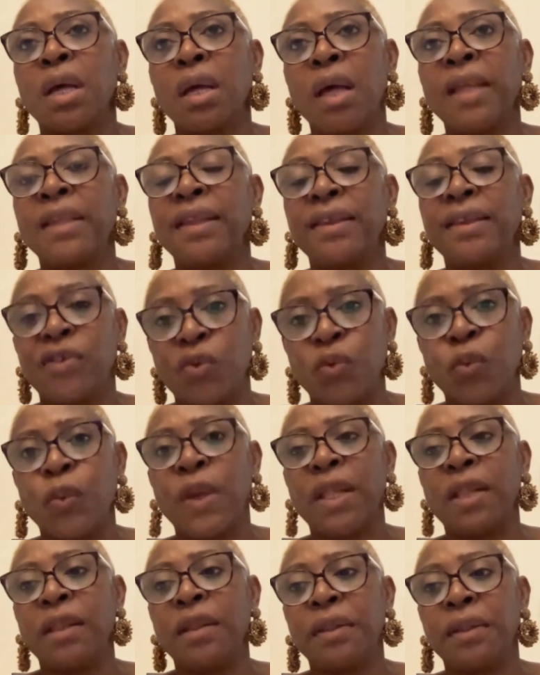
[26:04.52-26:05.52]
got its
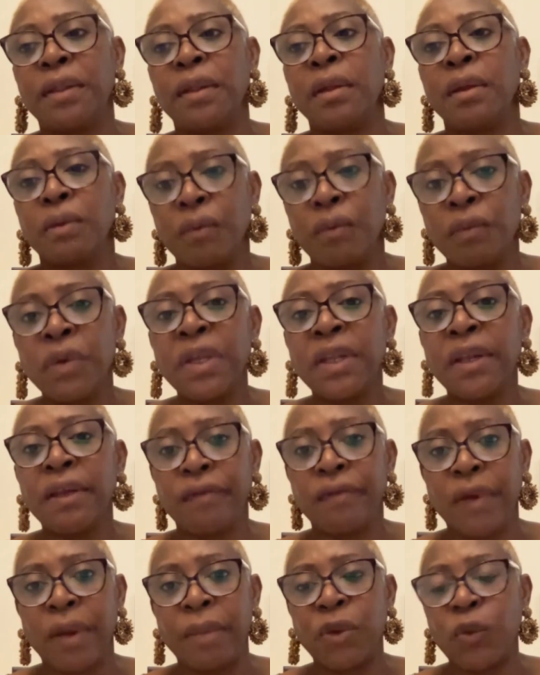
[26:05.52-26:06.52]
wealth really
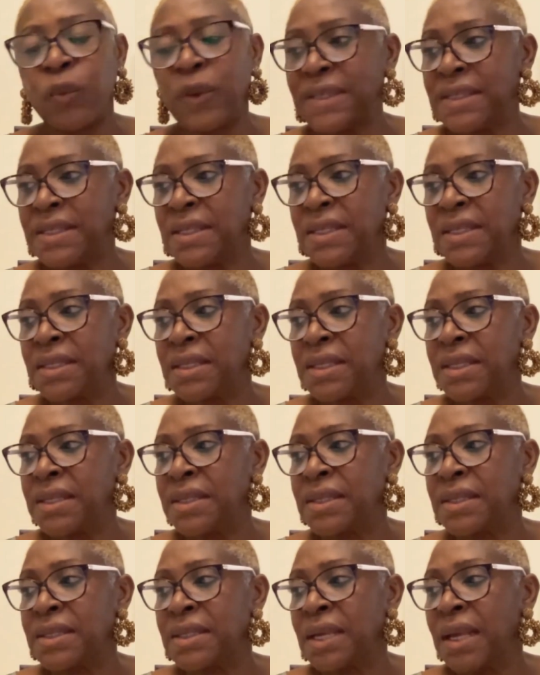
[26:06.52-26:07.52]
from the West
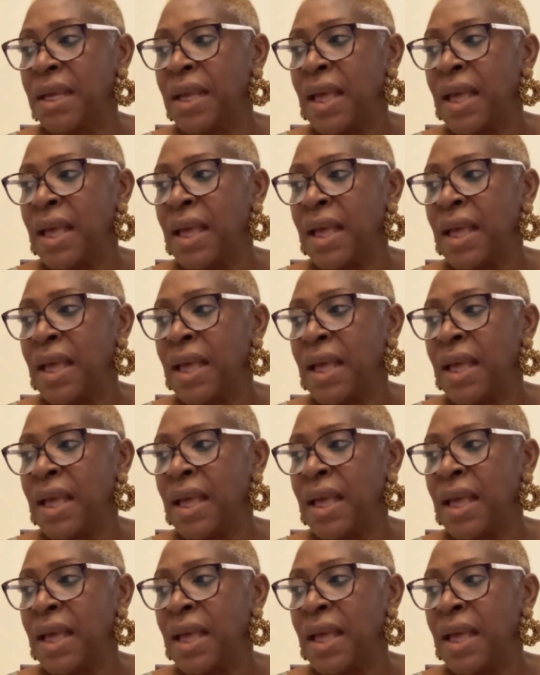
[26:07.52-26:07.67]
Indies.